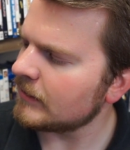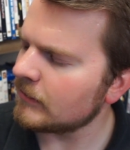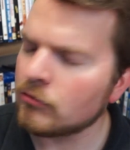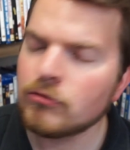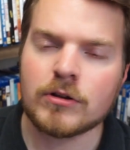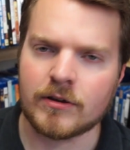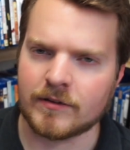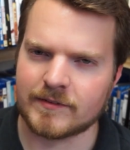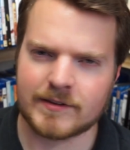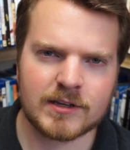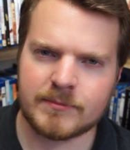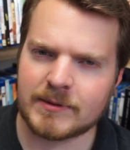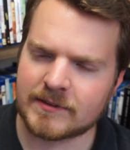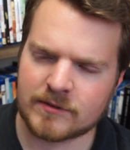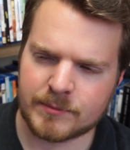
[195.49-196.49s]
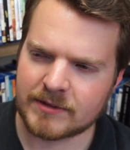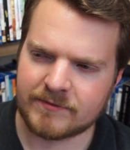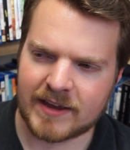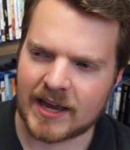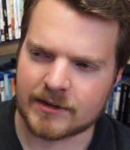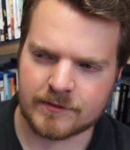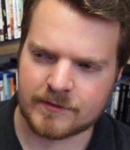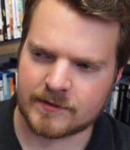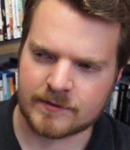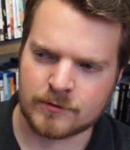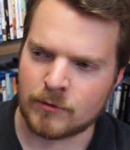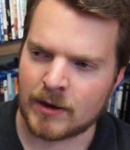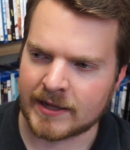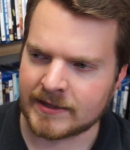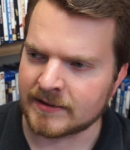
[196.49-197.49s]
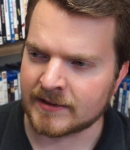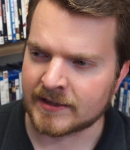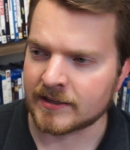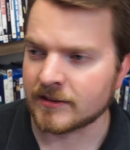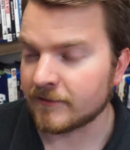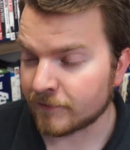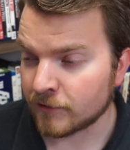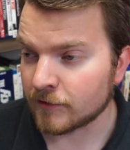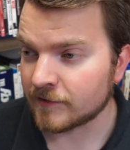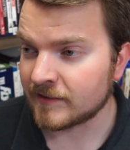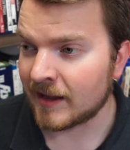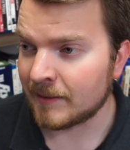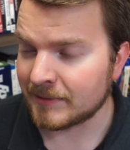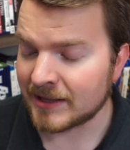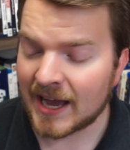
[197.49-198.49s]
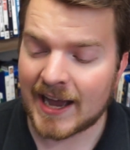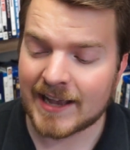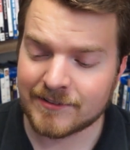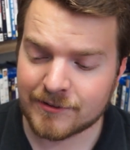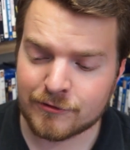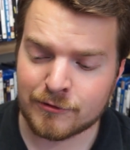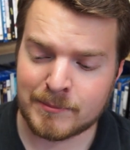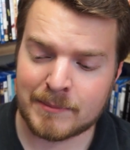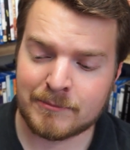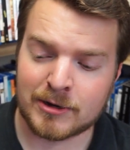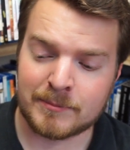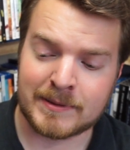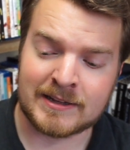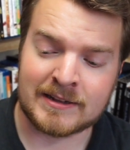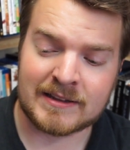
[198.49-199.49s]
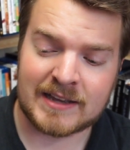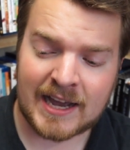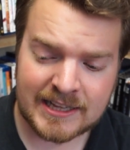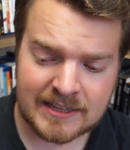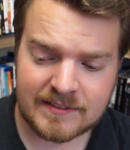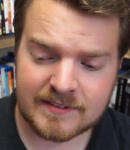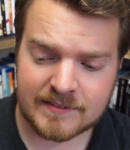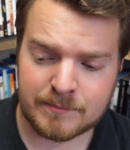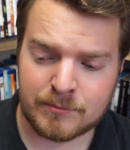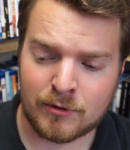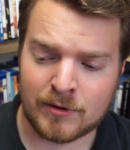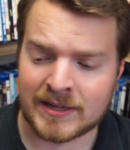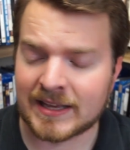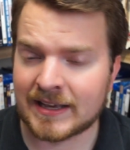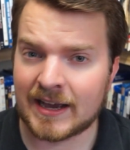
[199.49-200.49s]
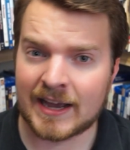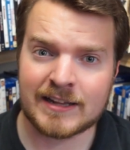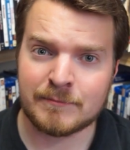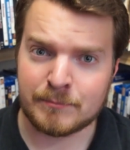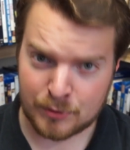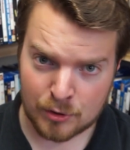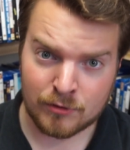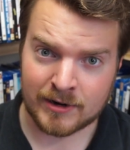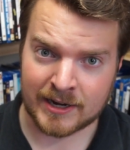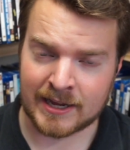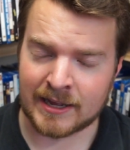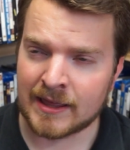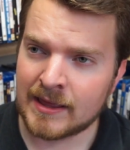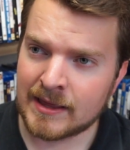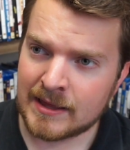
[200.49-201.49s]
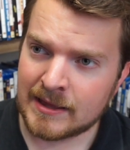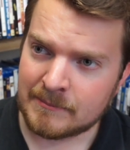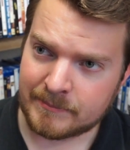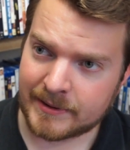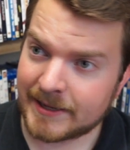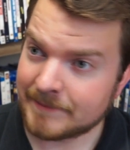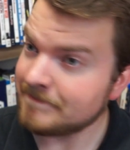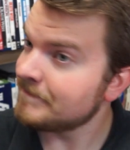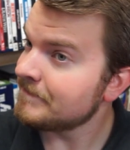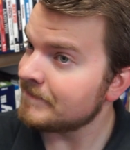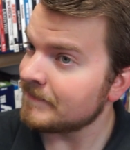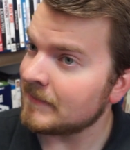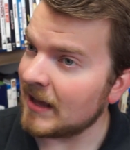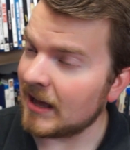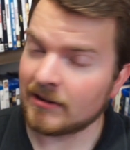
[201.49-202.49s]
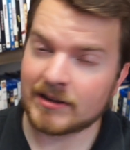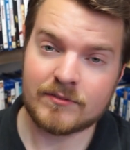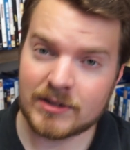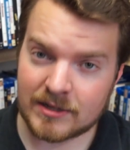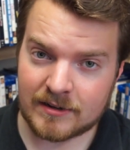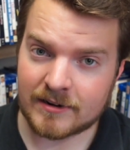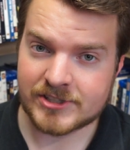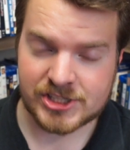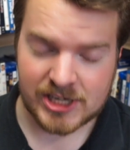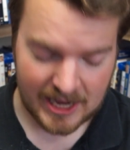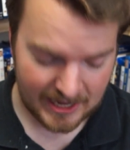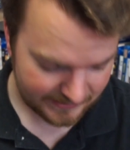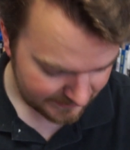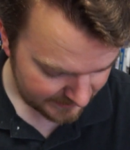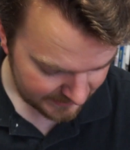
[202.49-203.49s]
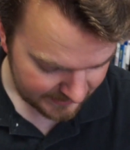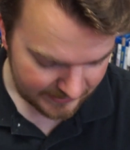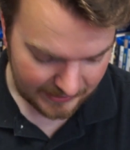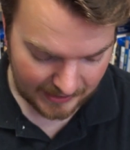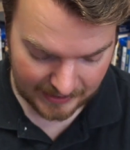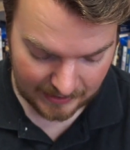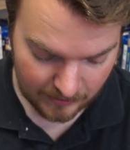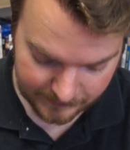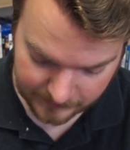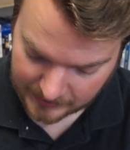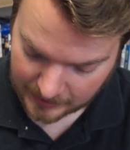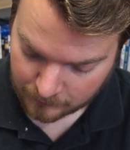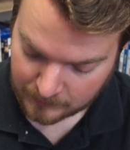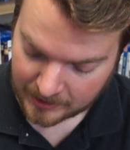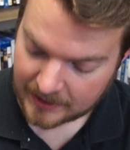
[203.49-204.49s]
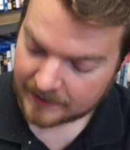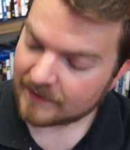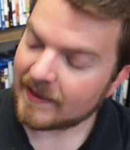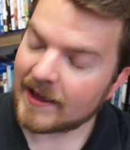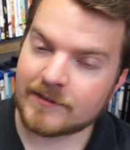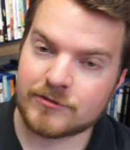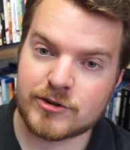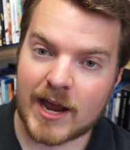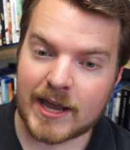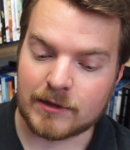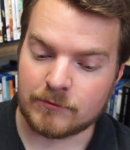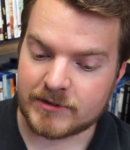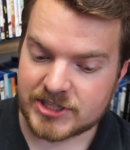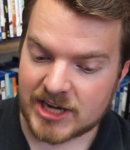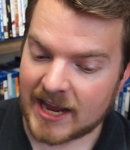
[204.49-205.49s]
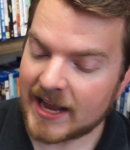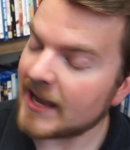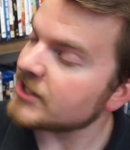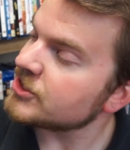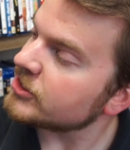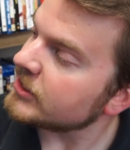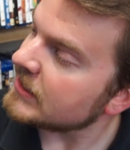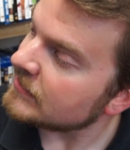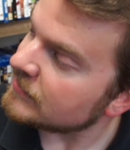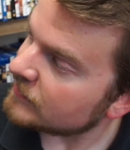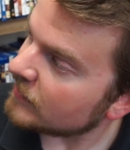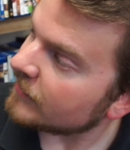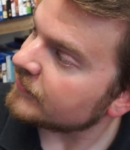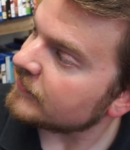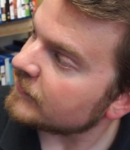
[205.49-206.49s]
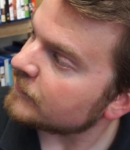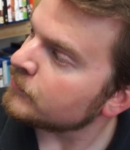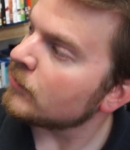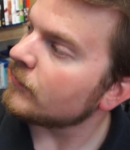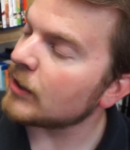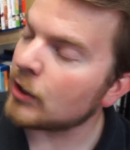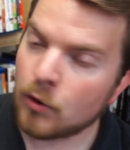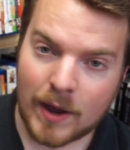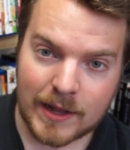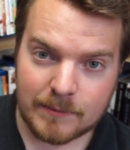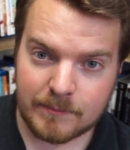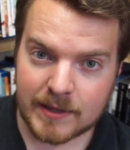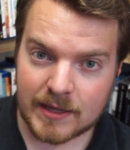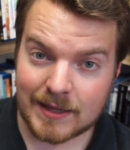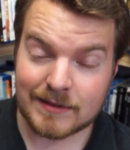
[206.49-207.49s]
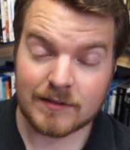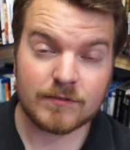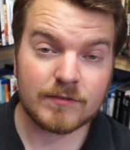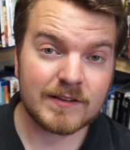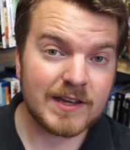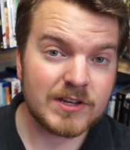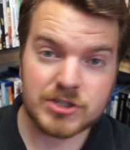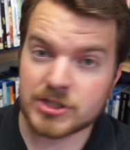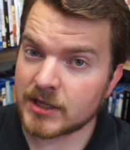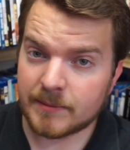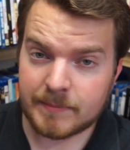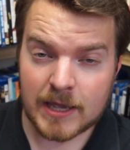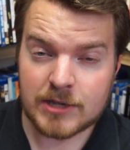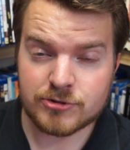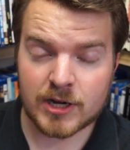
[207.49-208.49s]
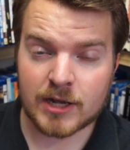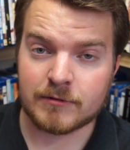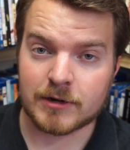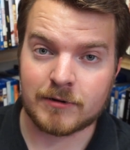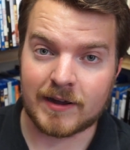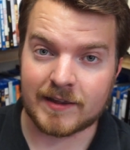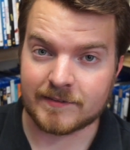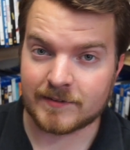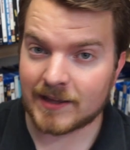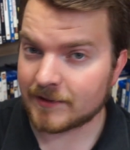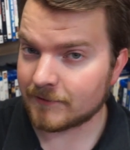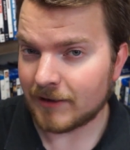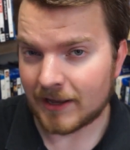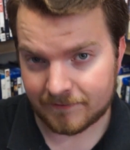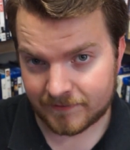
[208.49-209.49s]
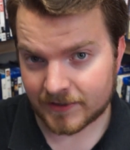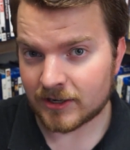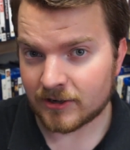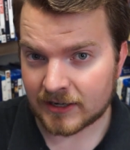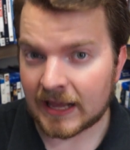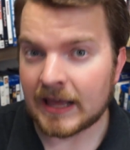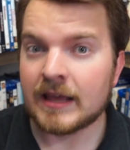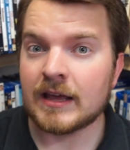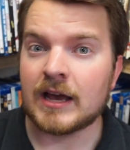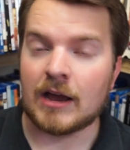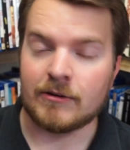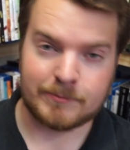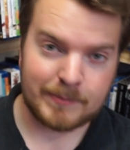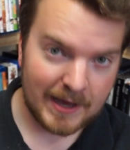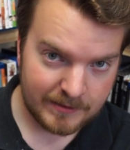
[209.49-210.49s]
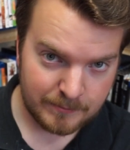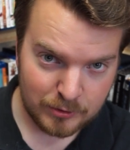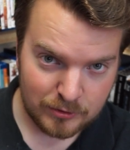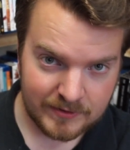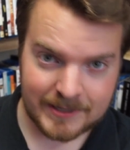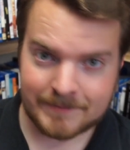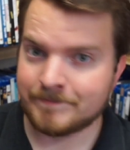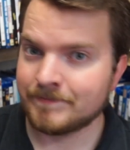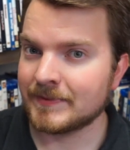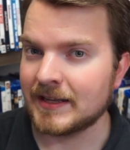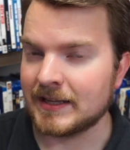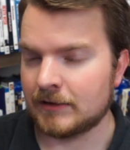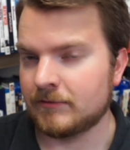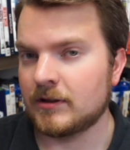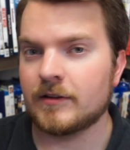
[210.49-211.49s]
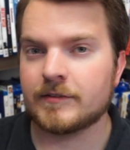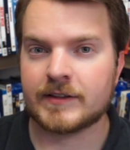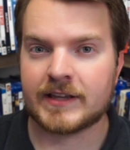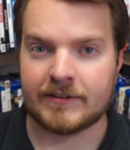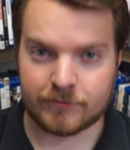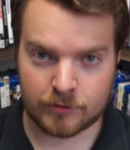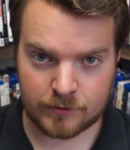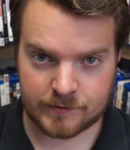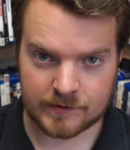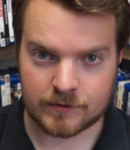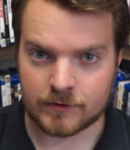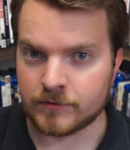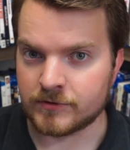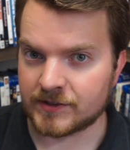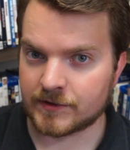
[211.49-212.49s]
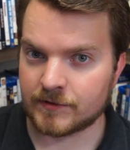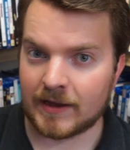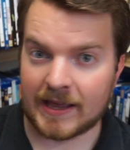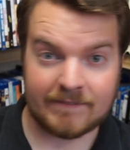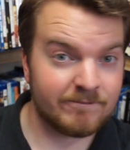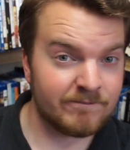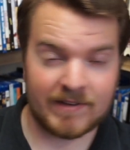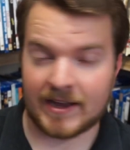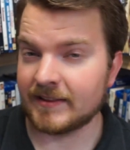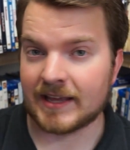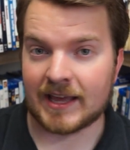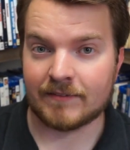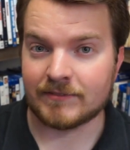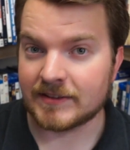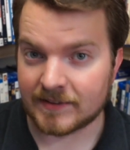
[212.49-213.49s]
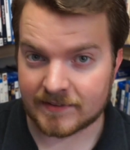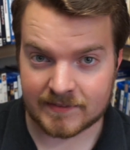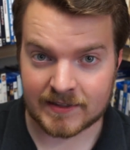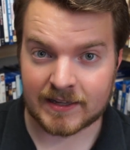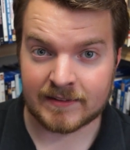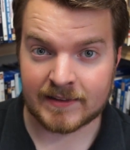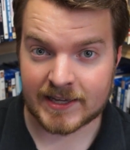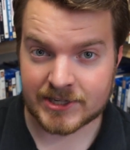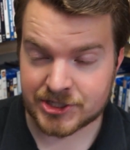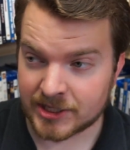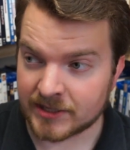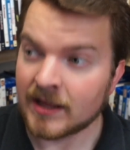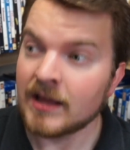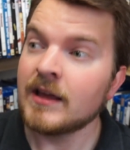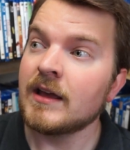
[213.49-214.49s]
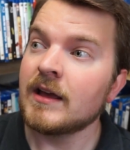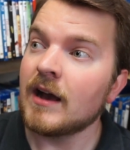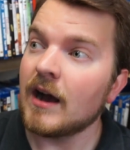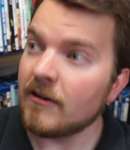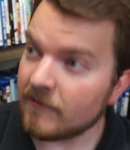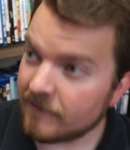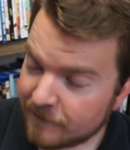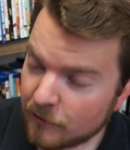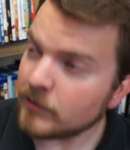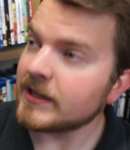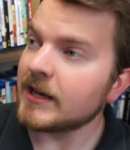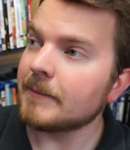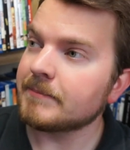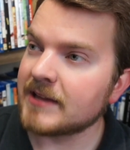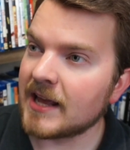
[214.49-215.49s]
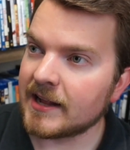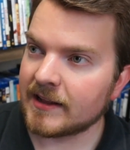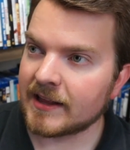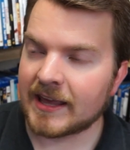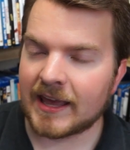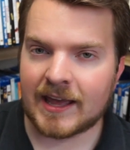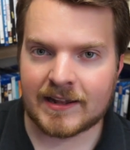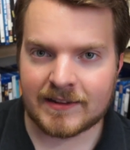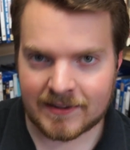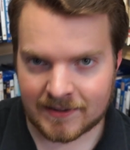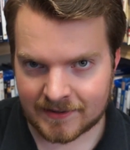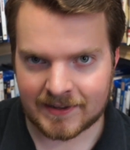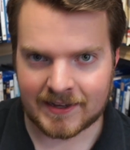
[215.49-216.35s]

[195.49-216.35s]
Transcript: Who knows? It could be so many factors as to why I didn't like it the first time, but I just remember it being kind of disappointing, kind of boring, but I'll give it another shot. I also got Raya and the Last Dragon, which I actually dug this movie quite a bit, and this was actually a Patreon request, so that's why I figured I would buy the movie, and I would also get Frozen 2, just so I finally have the Disney collection fully updated again.